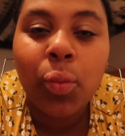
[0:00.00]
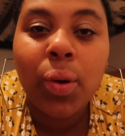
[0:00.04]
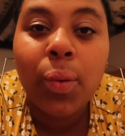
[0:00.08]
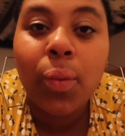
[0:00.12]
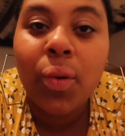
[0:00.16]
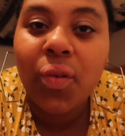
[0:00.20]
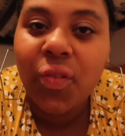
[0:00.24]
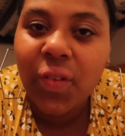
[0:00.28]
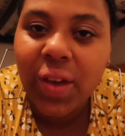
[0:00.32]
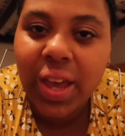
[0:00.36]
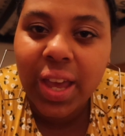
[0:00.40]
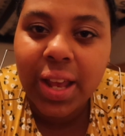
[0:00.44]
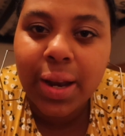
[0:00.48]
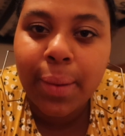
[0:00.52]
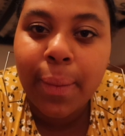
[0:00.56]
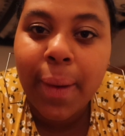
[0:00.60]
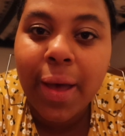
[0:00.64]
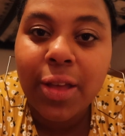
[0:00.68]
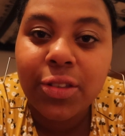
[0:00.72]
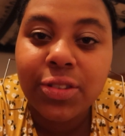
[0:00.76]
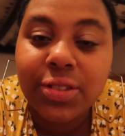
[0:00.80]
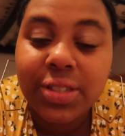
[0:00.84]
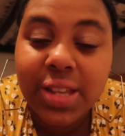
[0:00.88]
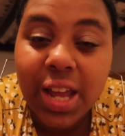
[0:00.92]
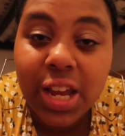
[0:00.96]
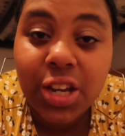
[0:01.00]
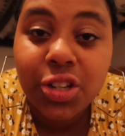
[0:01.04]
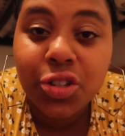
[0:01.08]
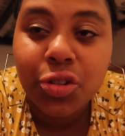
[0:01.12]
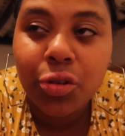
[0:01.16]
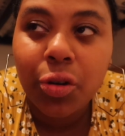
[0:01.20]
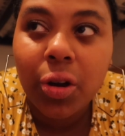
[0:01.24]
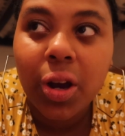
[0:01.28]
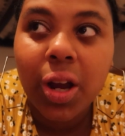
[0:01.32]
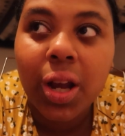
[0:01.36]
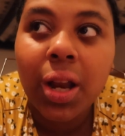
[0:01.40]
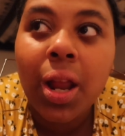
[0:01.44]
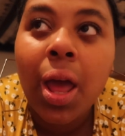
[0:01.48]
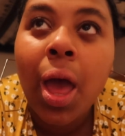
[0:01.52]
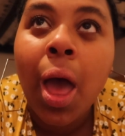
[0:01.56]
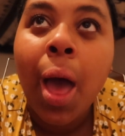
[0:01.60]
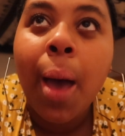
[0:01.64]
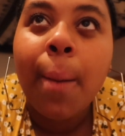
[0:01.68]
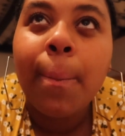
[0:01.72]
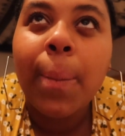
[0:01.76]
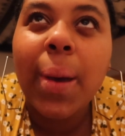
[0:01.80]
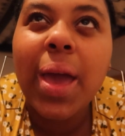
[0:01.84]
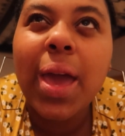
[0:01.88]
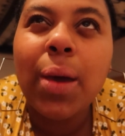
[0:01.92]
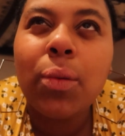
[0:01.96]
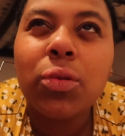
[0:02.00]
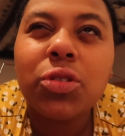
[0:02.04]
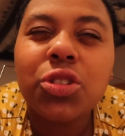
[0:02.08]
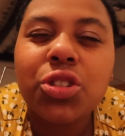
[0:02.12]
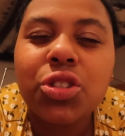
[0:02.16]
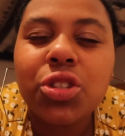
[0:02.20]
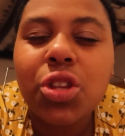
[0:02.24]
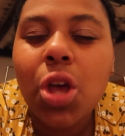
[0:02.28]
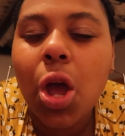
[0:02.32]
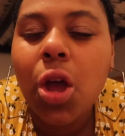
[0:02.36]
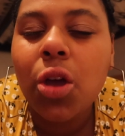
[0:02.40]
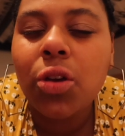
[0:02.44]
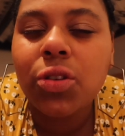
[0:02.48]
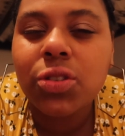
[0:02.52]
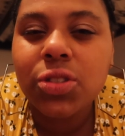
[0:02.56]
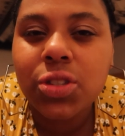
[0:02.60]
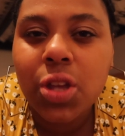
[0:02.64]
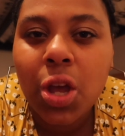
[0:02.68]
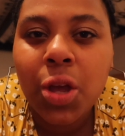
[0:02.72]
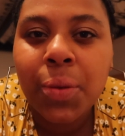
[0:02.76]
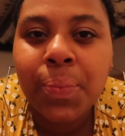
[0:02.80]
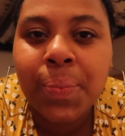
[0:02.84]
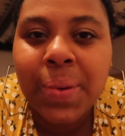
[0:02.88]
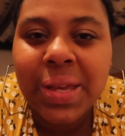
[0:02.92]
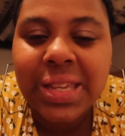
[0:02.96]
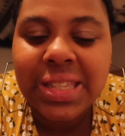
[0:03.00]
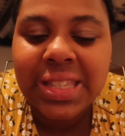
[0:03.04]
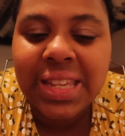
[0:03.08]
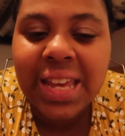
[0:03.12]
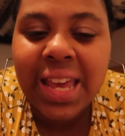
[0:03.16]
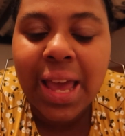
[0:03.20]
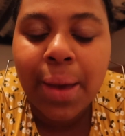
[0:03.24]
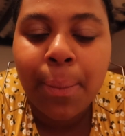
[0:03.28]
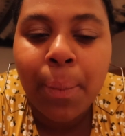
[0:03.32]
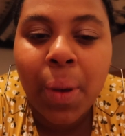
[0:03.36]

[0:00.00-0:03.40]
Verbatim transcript: We were thinking about stage drawing, but it was so, so busy.